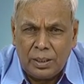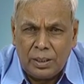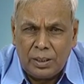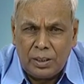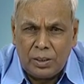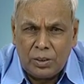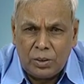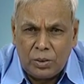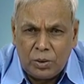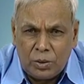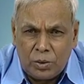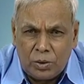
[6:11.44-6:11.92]

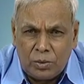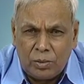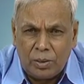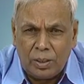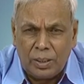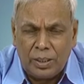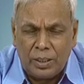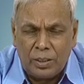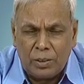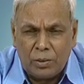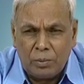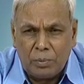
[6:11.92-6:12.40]

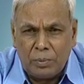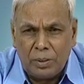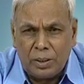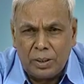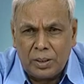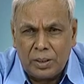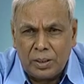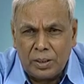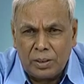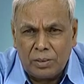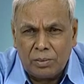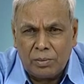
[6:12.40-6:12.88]
individual
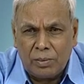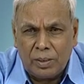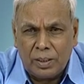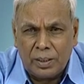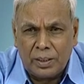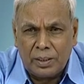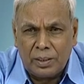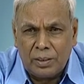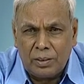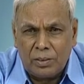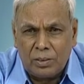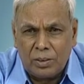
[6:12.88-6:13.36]
aromatics
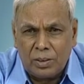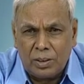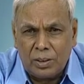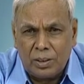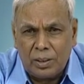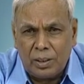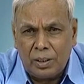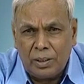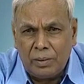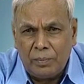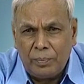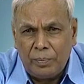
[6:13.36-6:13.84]
where the, you see
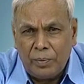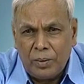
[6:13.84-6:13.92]
the